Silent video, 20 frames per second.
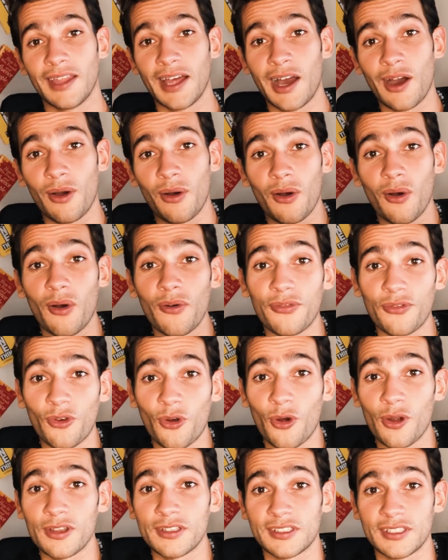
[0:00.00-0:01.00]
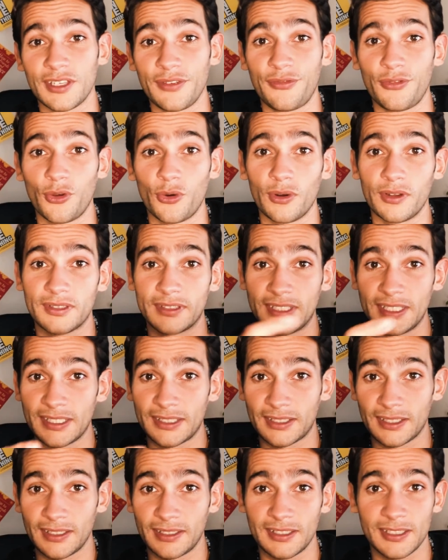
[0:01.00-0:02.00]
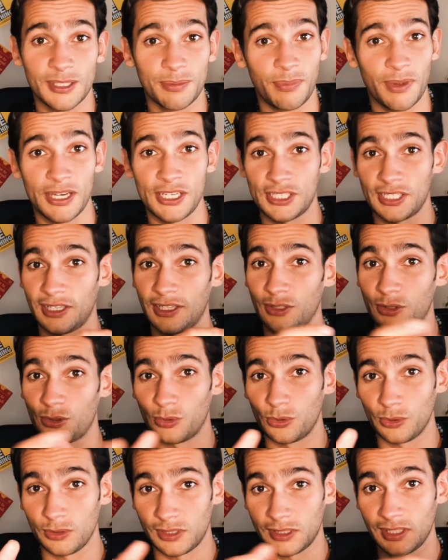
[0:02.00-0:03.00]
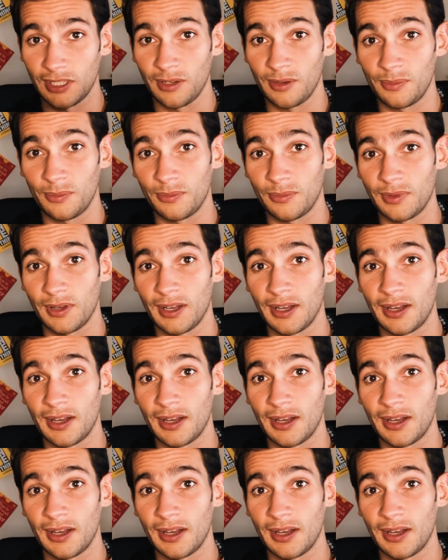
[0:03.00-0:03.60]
Now, of course, if you're addicted, especially to some